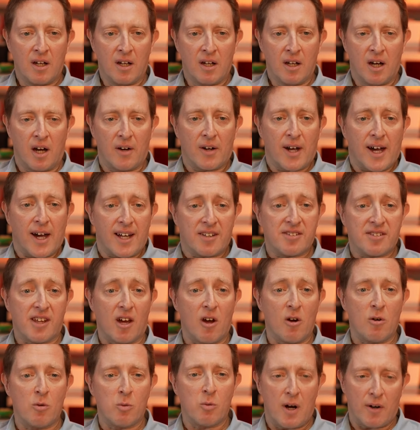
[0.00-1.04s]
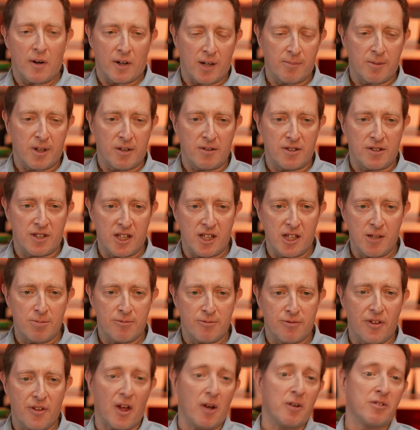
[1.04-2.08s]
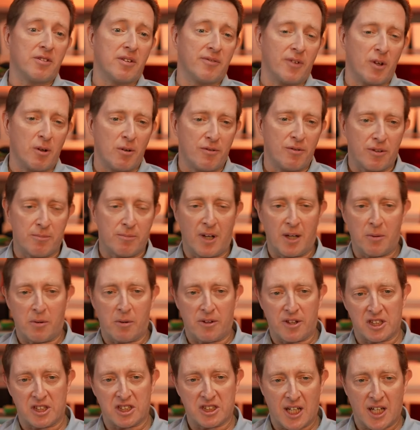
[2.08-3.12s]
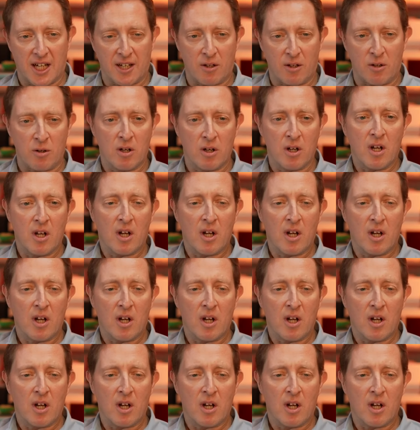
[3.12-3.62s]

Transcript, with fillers: Okay, so welcome YouTube. For those of you familiar with this channel,